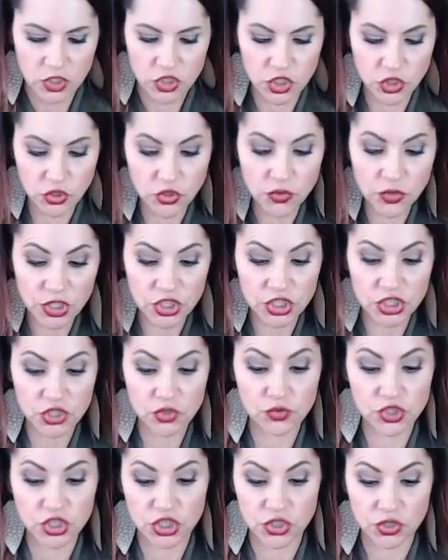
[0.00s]
So you could
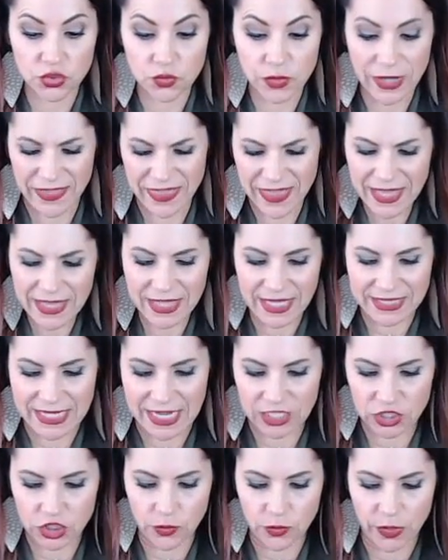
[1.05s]
do 2. I think that's
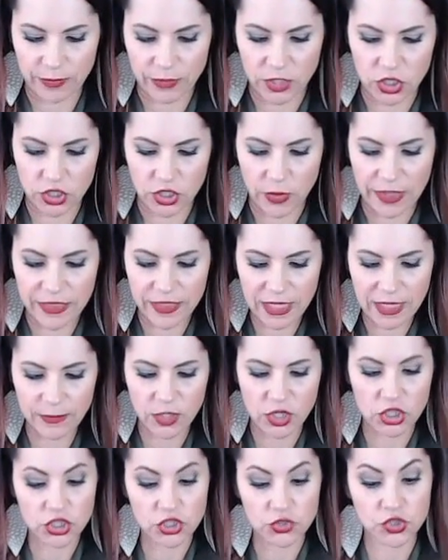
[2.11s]
actually what I'm going to do. I think I'm
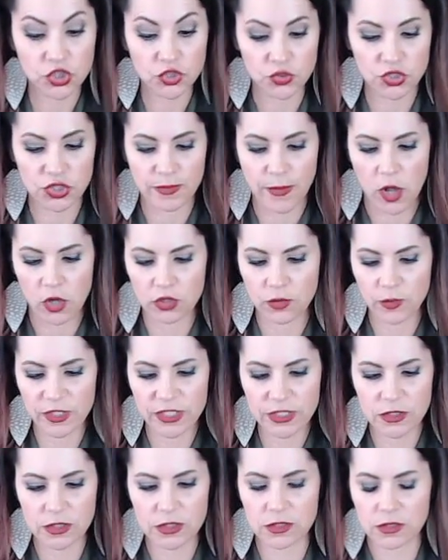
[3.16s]
going to do 2 smaller ones.